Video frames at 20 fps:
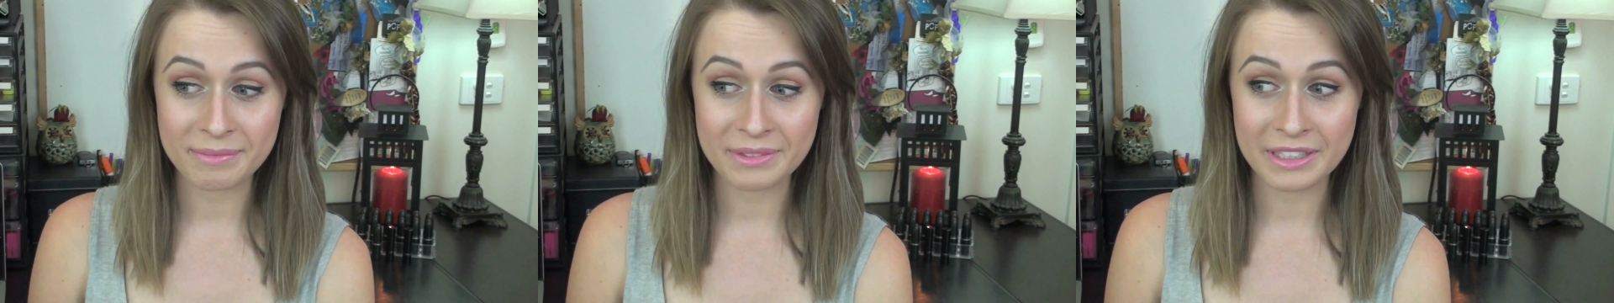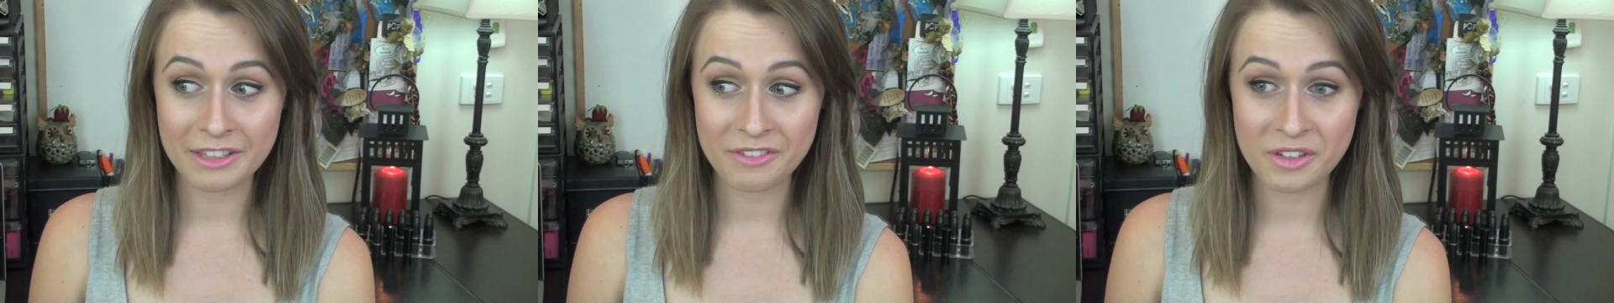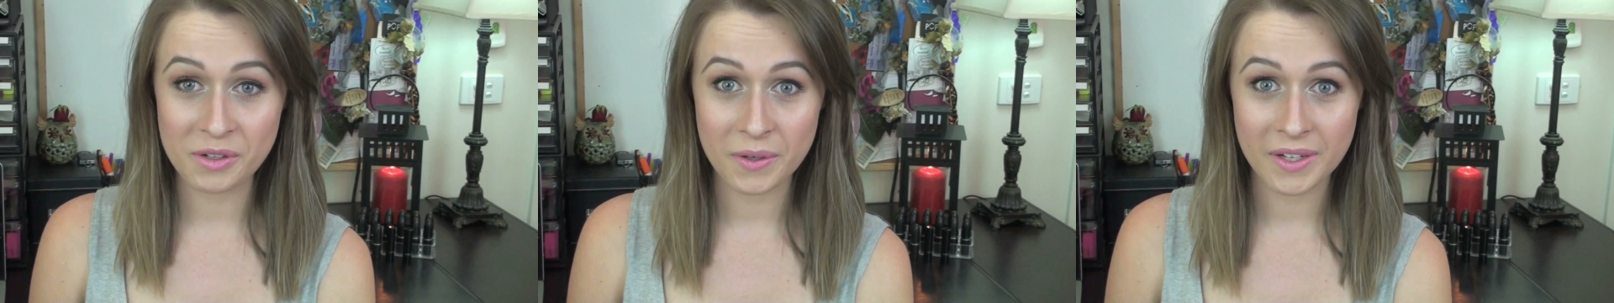
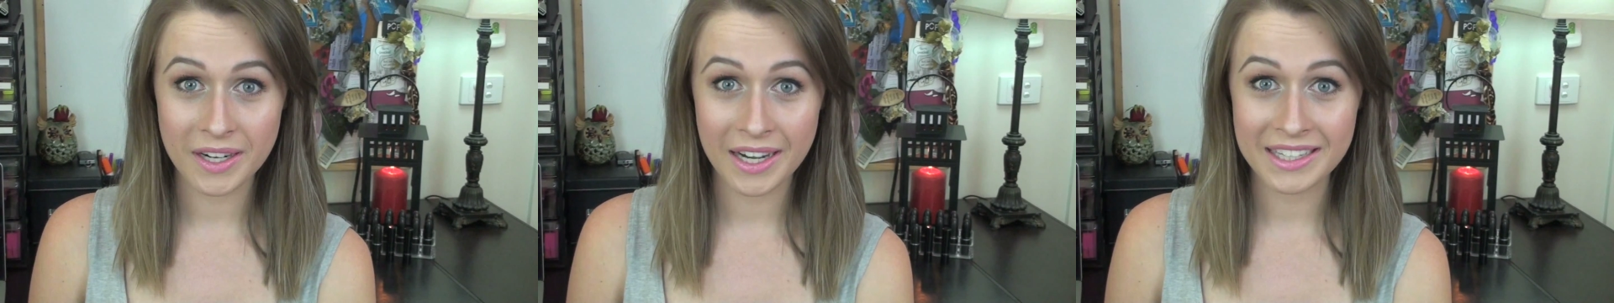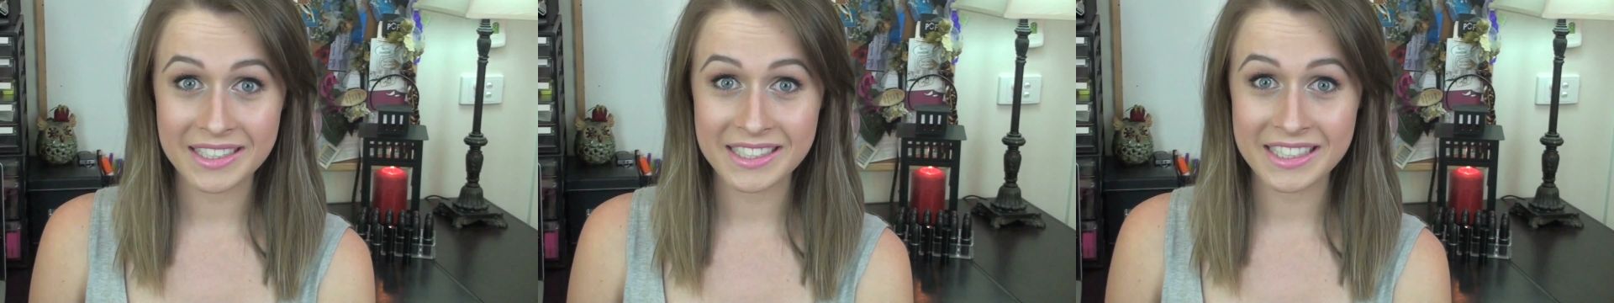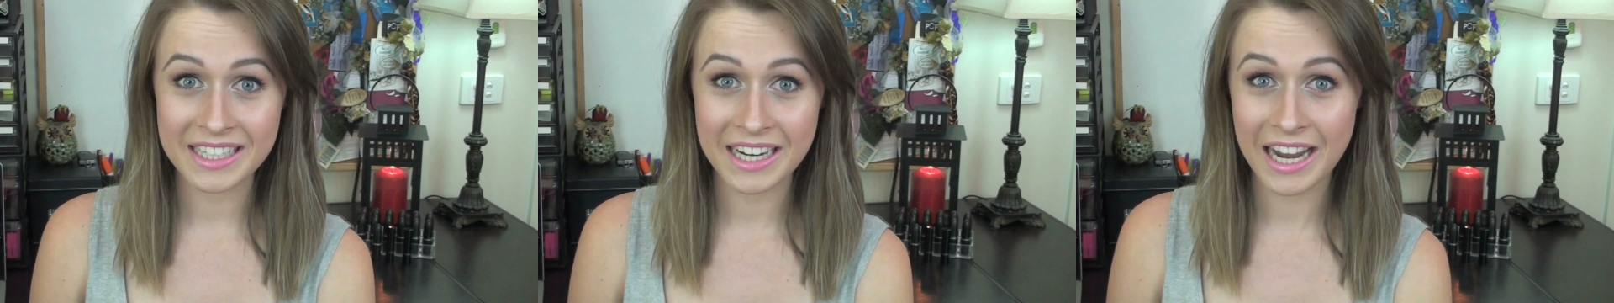give you an
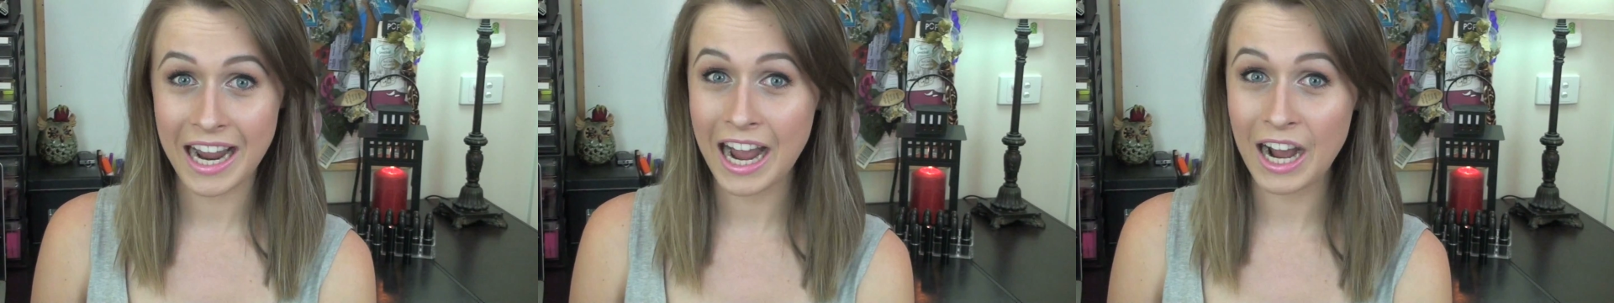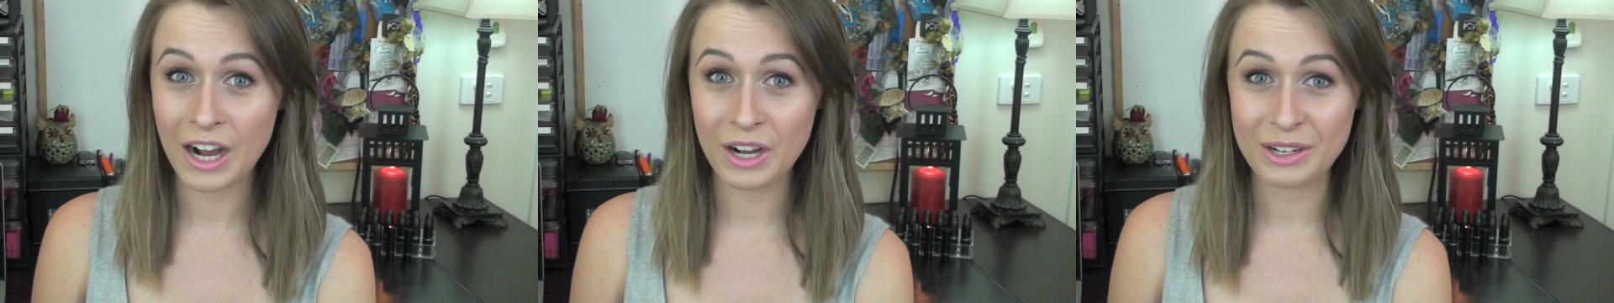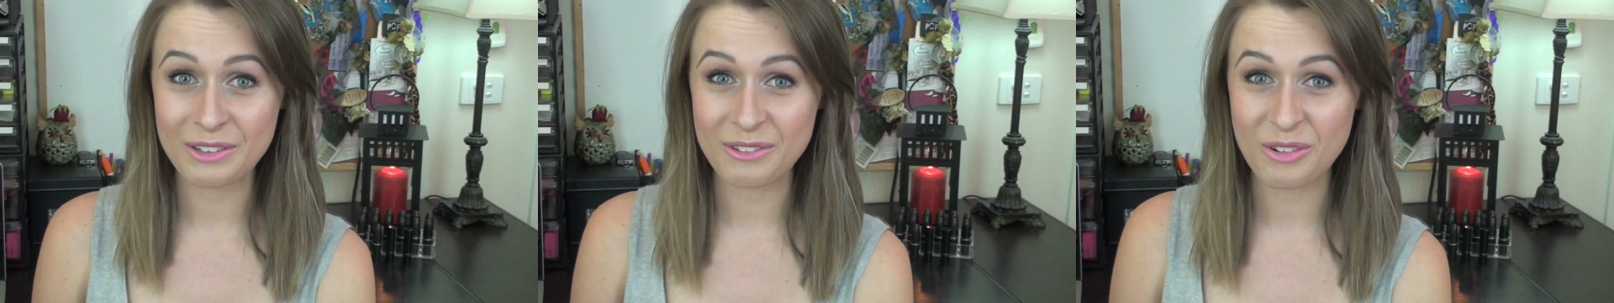idea
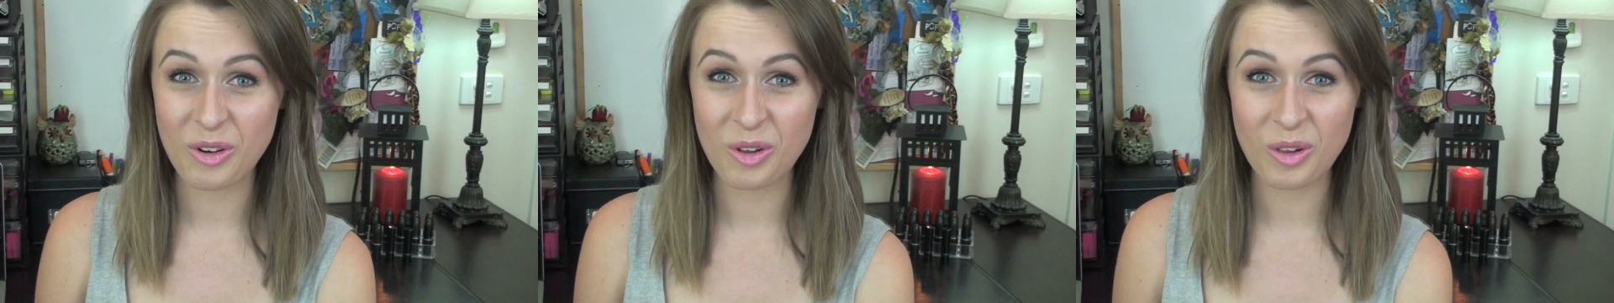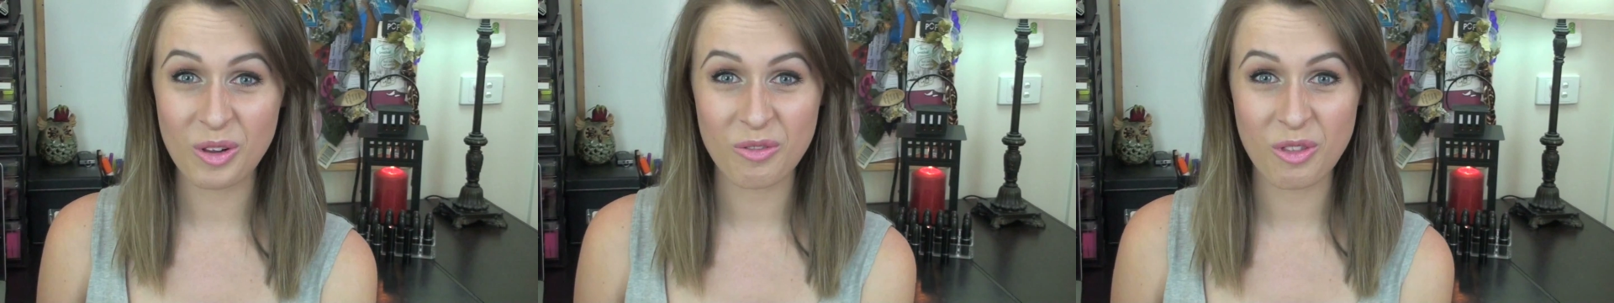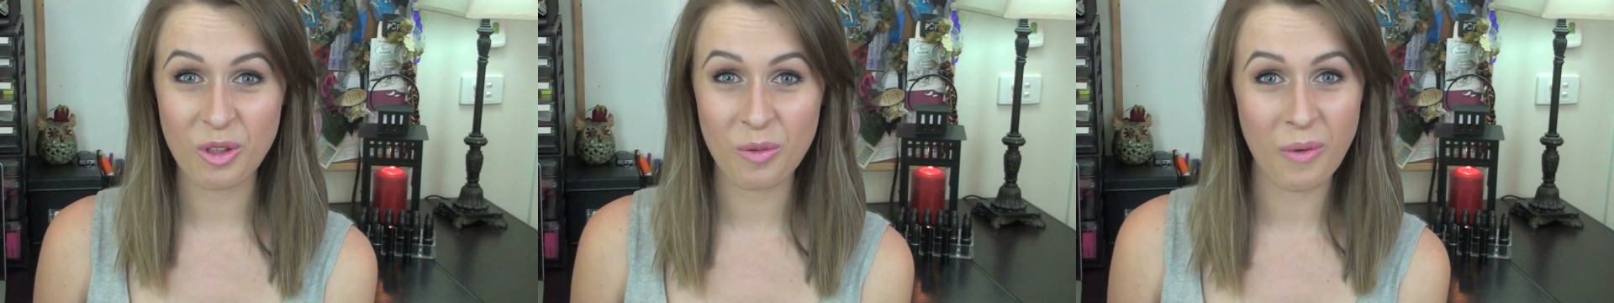of
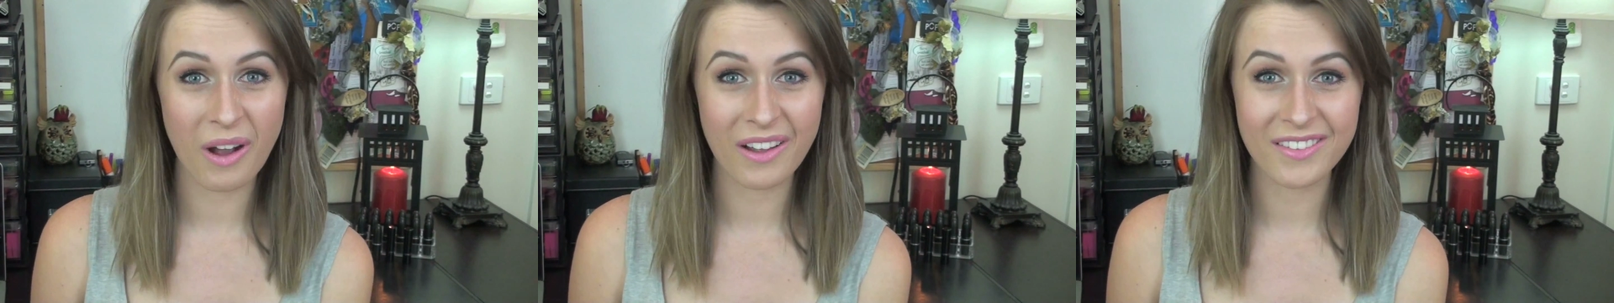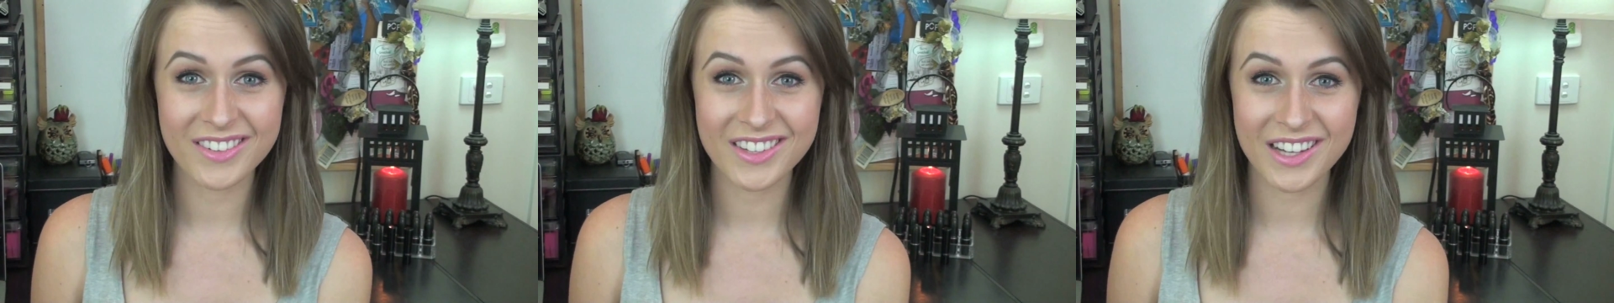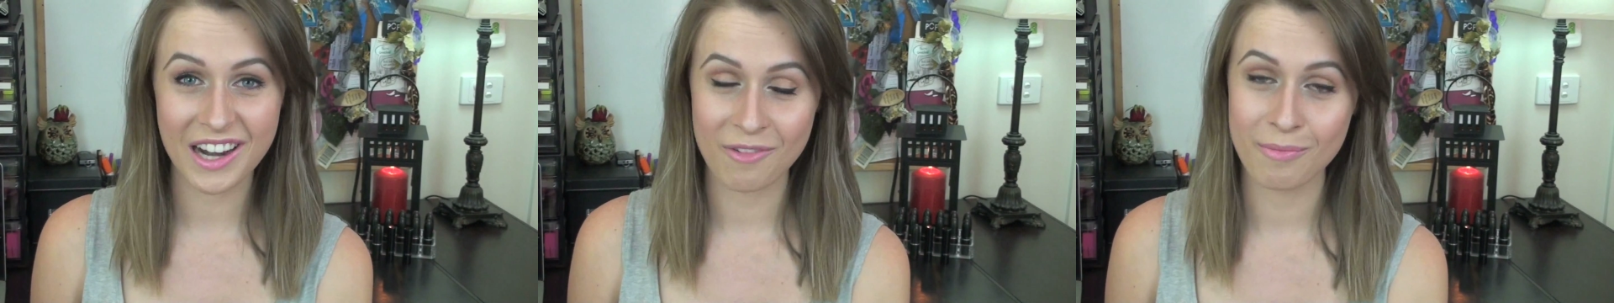all of the
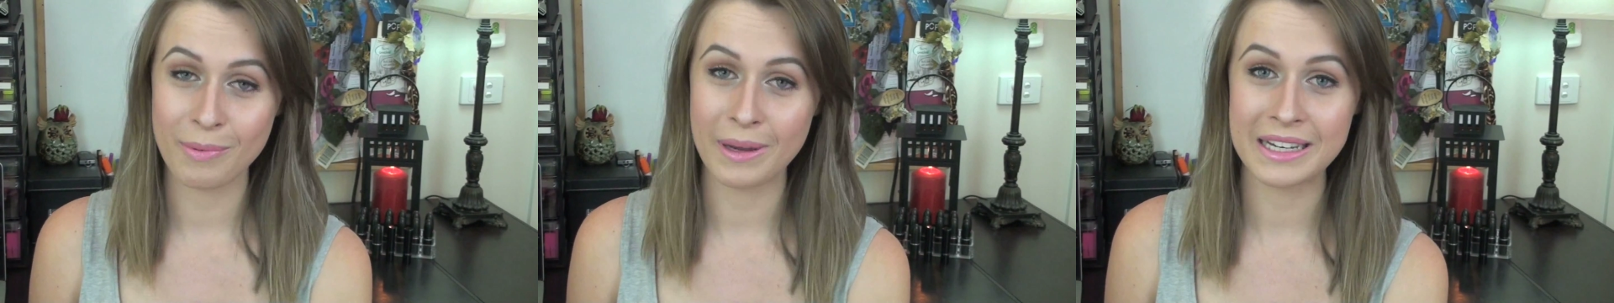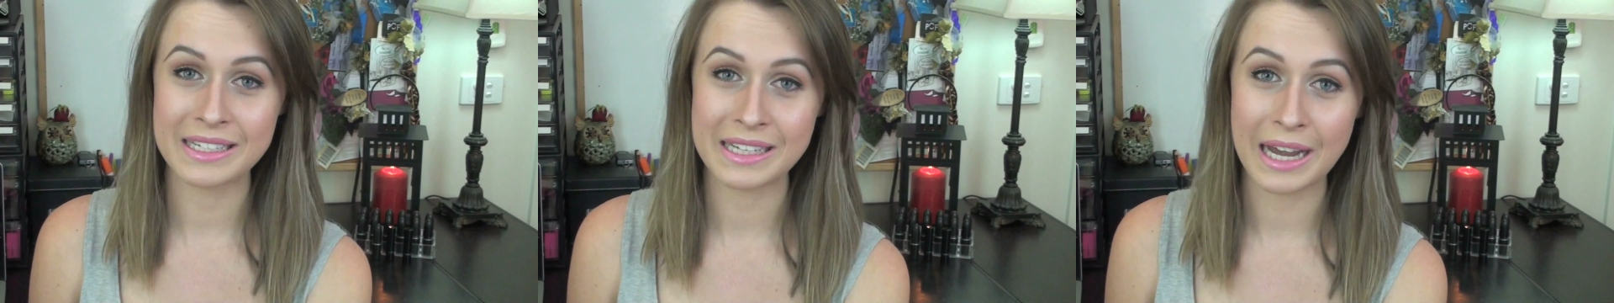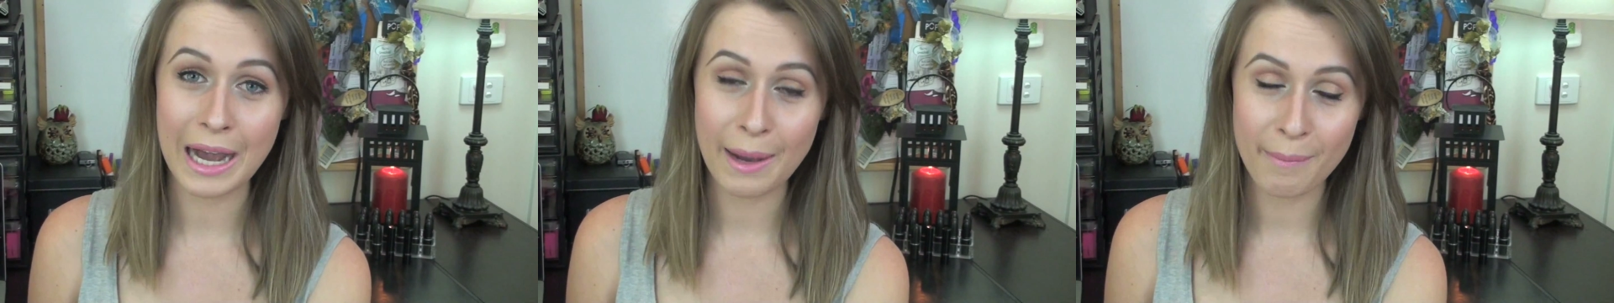ones that I've
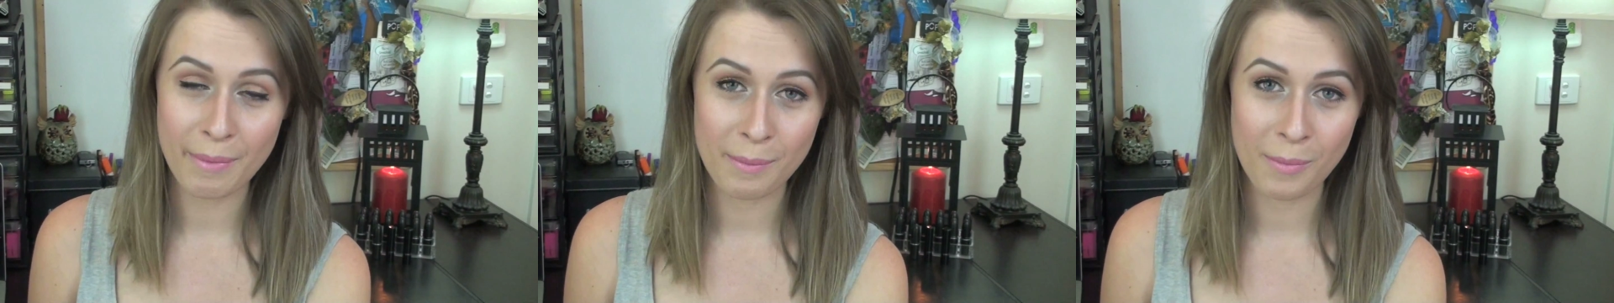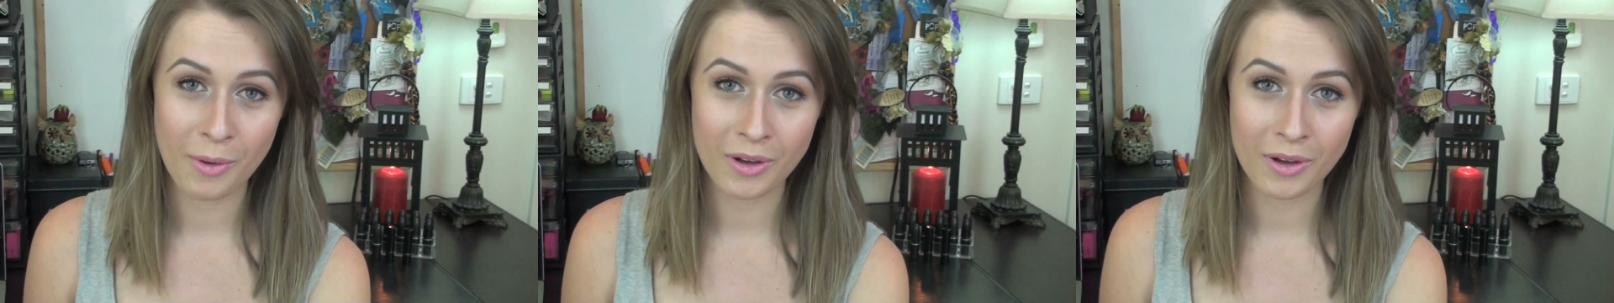picked up and